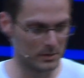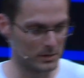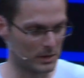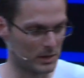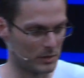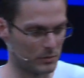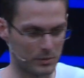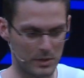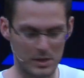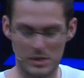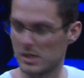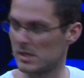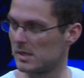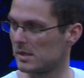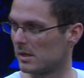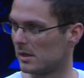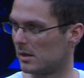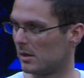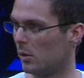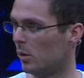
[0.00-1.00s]
and it was
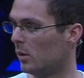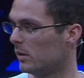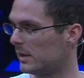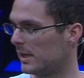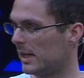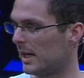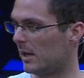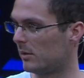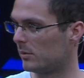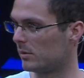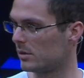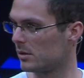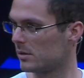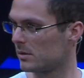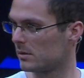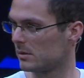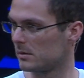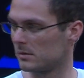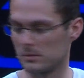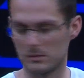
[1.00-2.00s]
just an old couch.
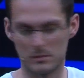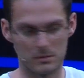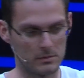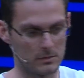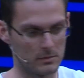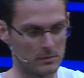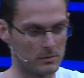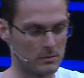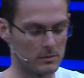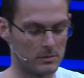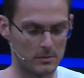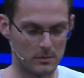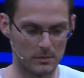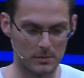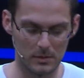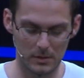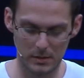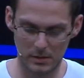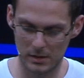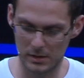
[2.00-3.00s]

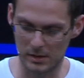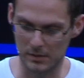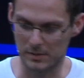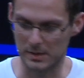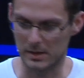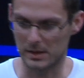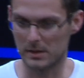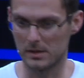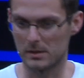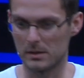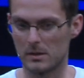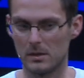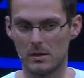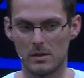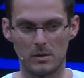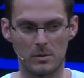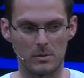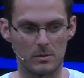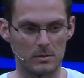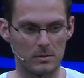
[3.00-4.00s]
And I was like,
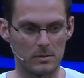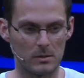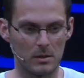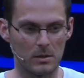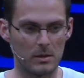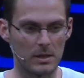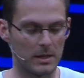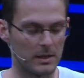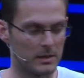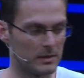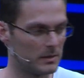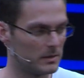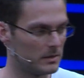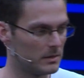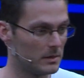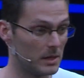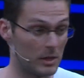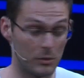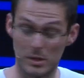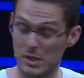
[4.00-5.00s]
oh, okay.
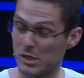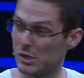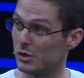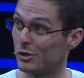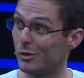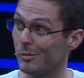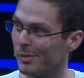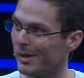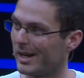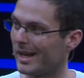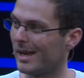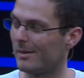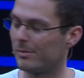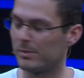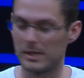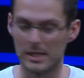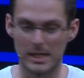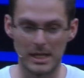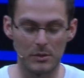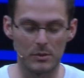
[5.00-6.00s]
He was super
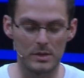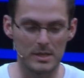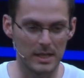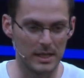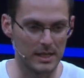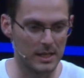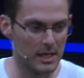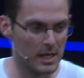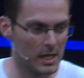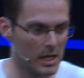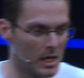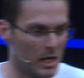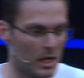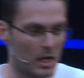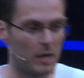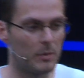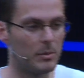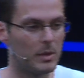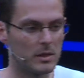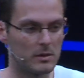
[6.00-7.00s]
happy. And I was like,
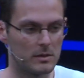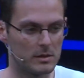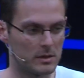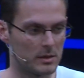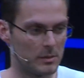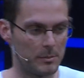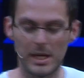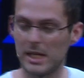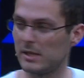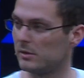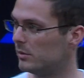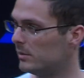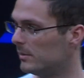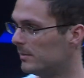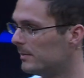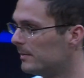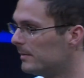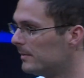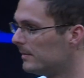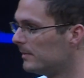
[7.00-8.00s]
how about the bathroom?
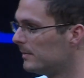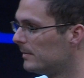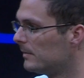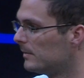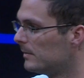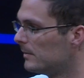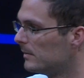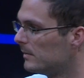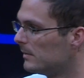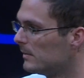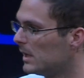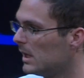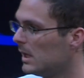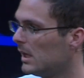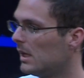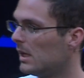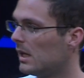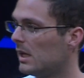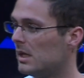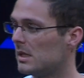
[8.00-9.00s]

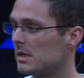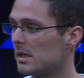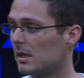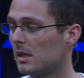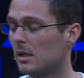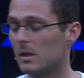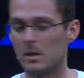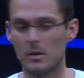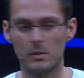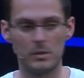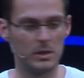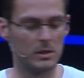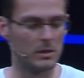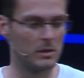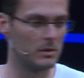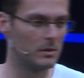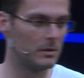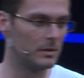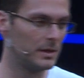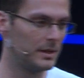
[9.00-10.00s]
And he said, oh,
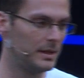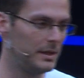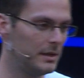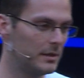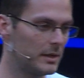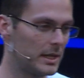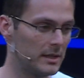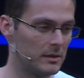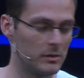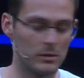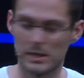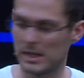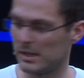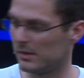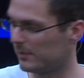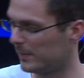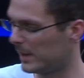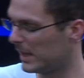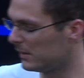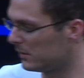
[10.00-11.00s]
here I don't
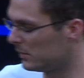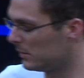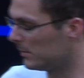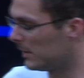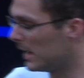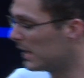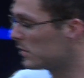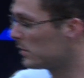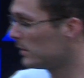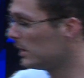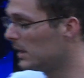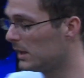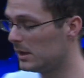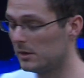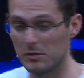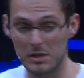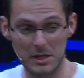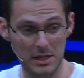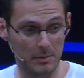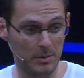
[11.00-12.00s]
have bathroom. Actually,
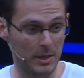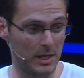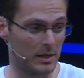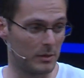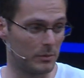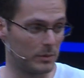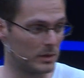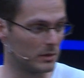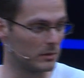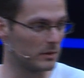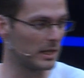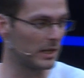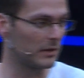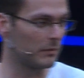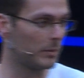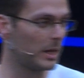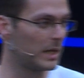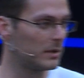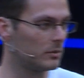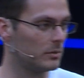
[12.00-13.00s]
here in Kibera, we don't
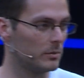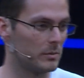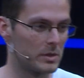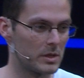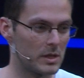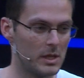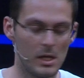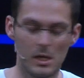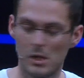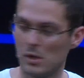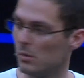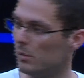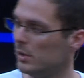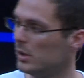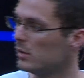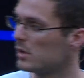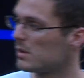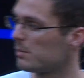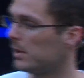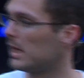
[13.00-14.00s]
have bathrooms. We use